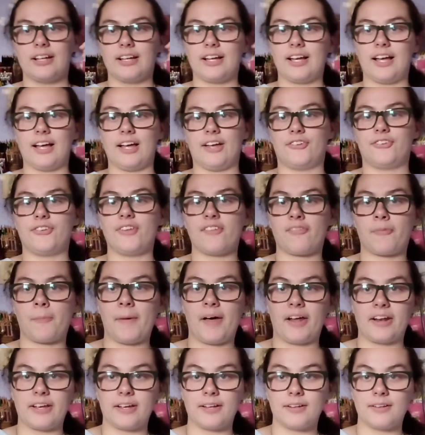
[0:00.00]
So that's
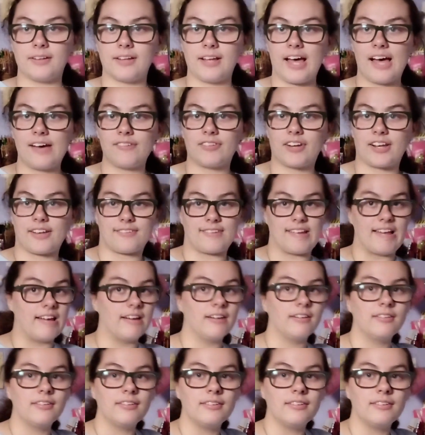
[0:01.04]
about it. Have a nice day.